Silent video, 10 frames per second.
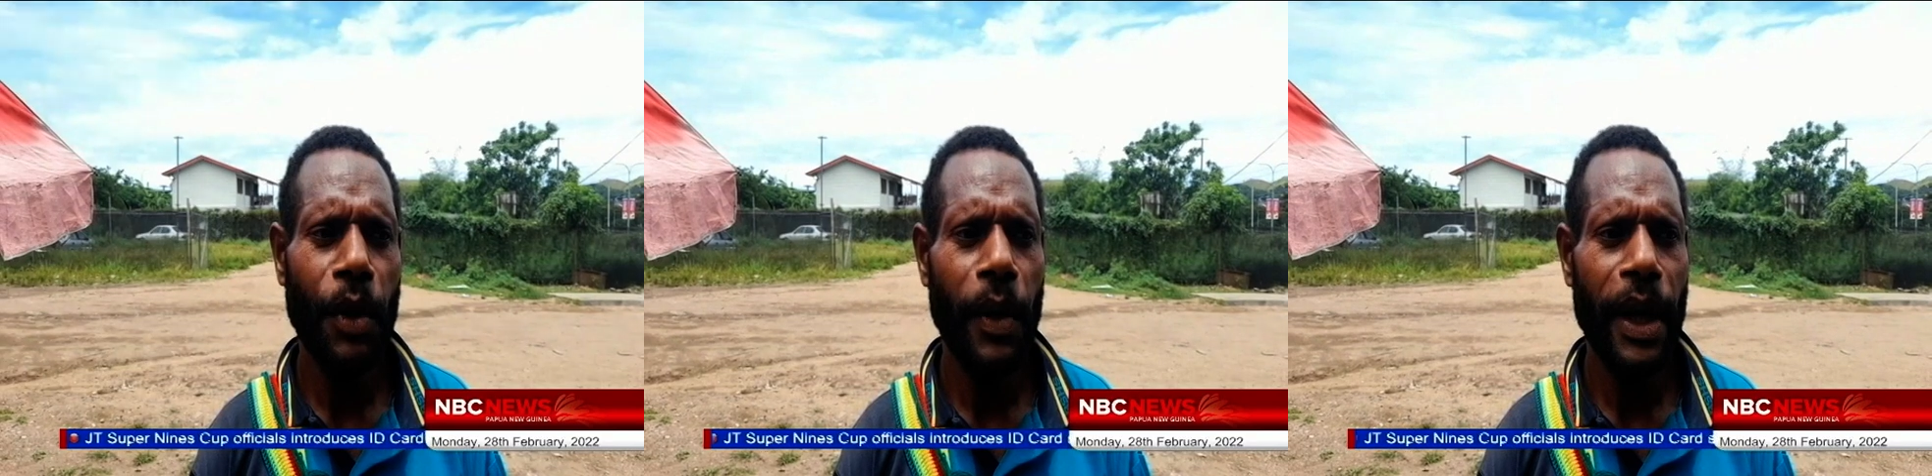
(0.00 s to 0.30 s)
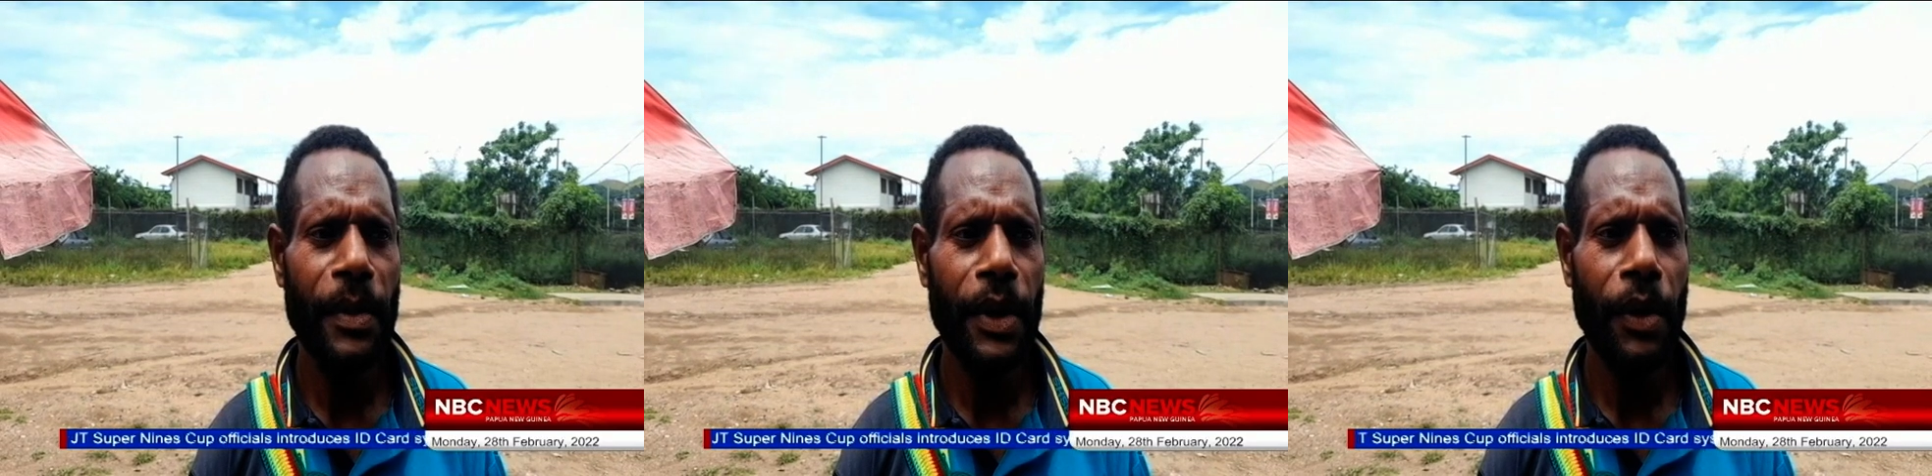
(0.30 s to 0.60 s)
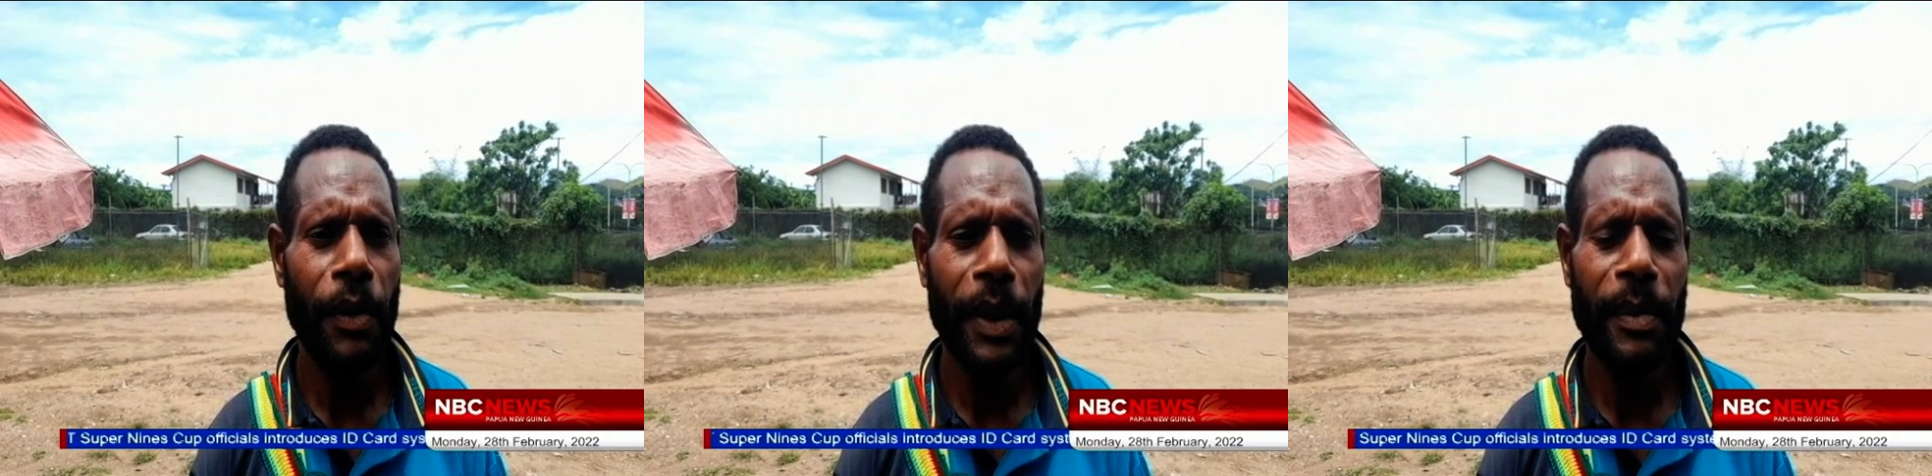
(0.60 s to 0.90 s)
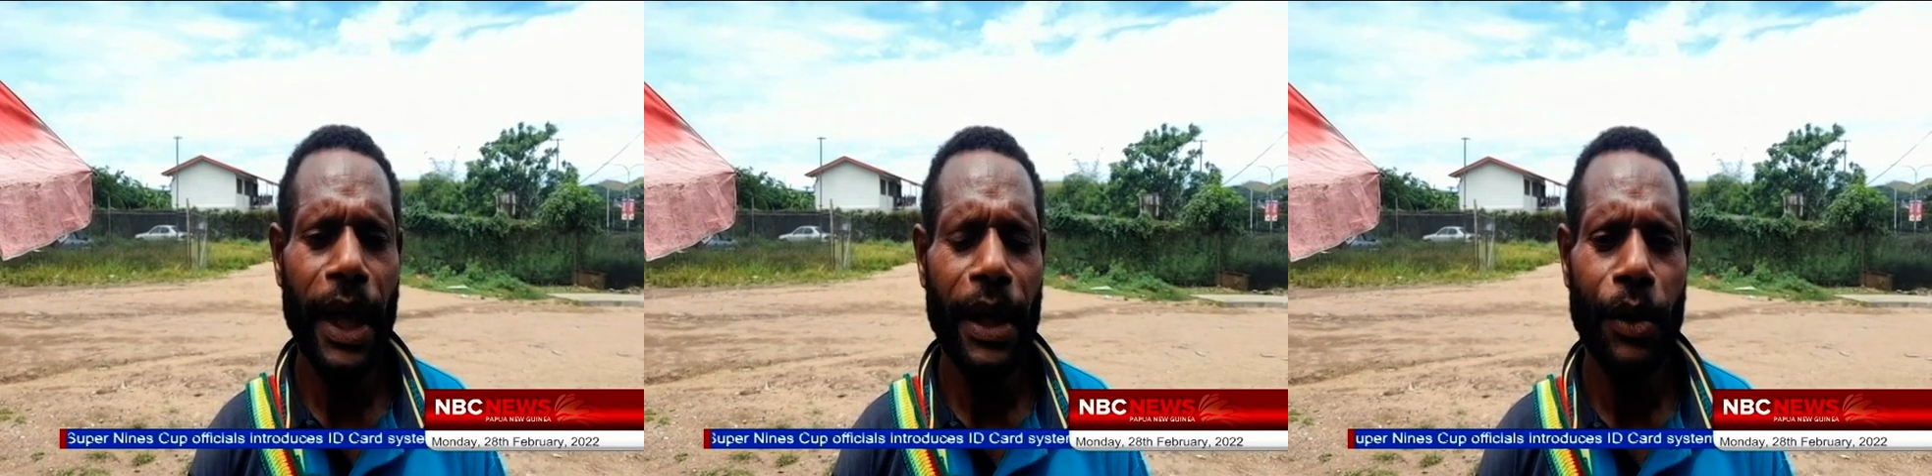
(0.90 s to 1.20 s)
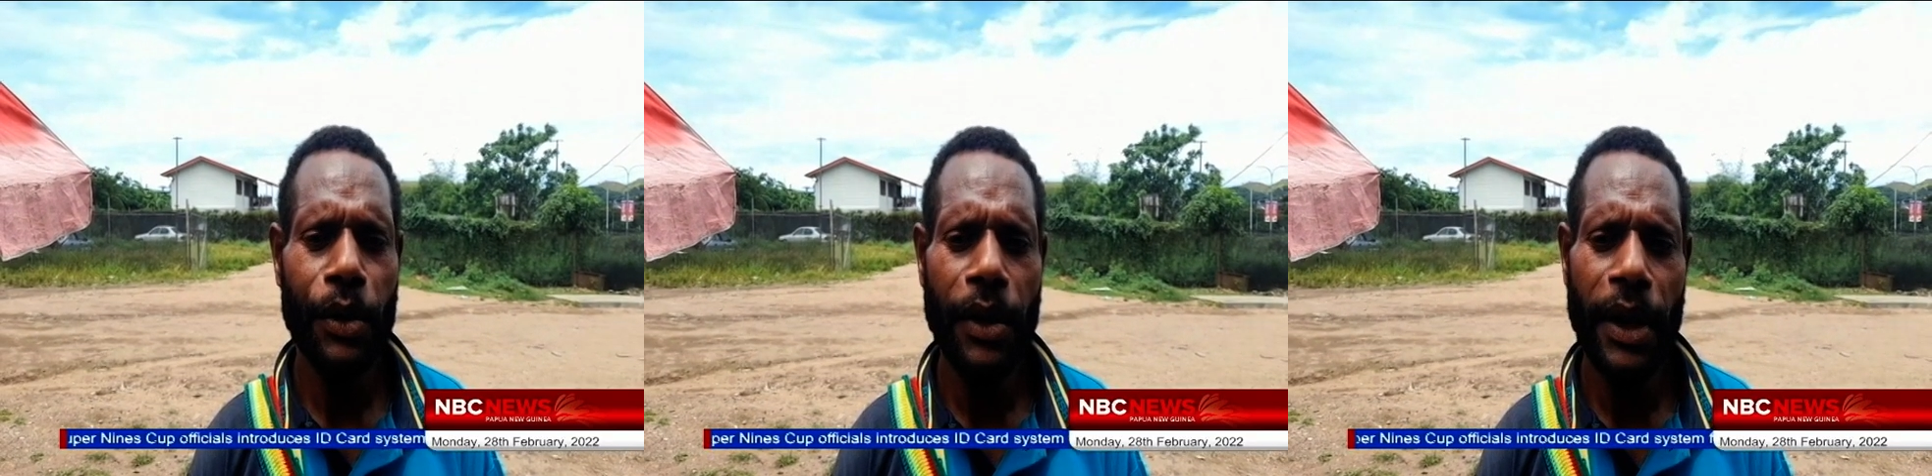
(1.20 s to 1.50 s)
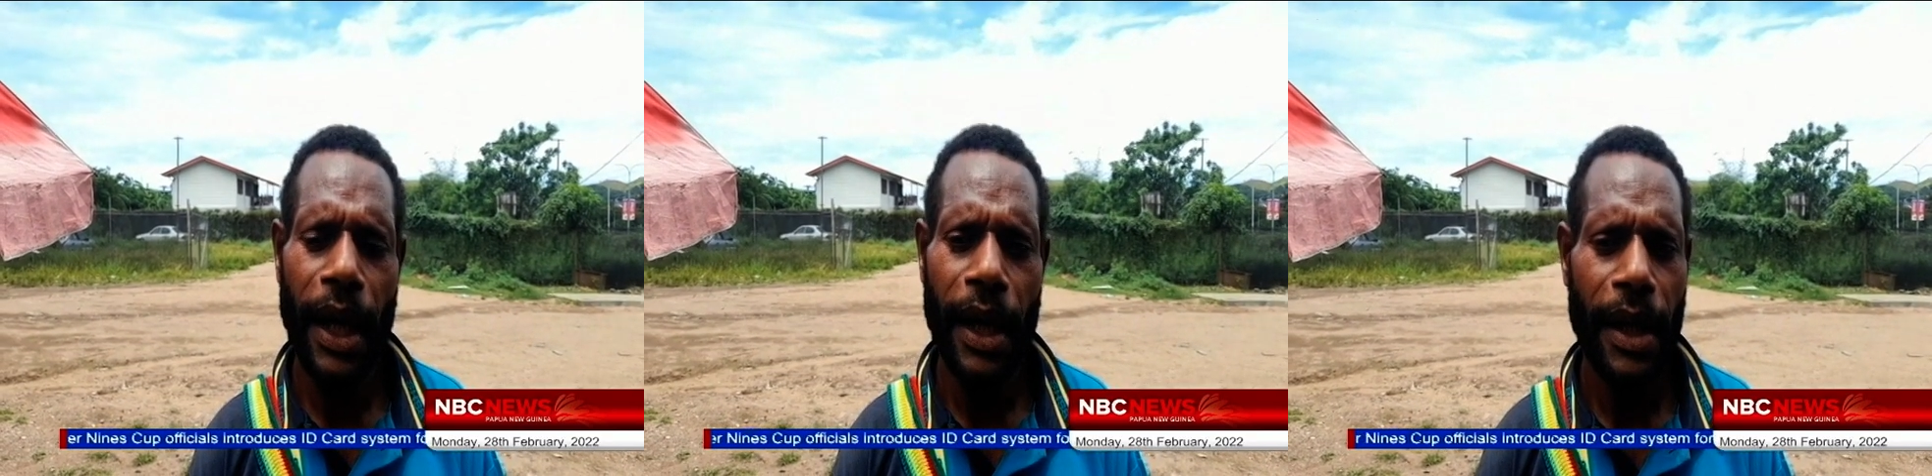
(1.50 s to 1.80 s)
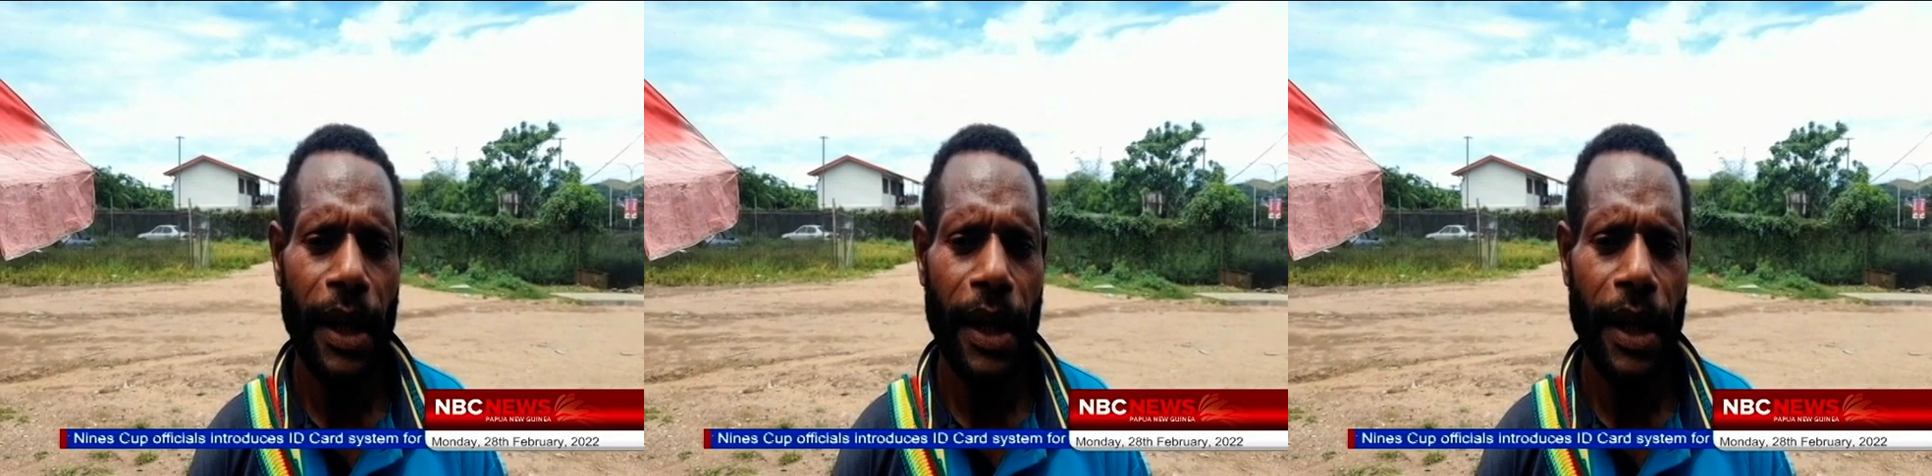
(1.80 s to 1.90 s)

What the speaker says: white man, all white man like Toto here.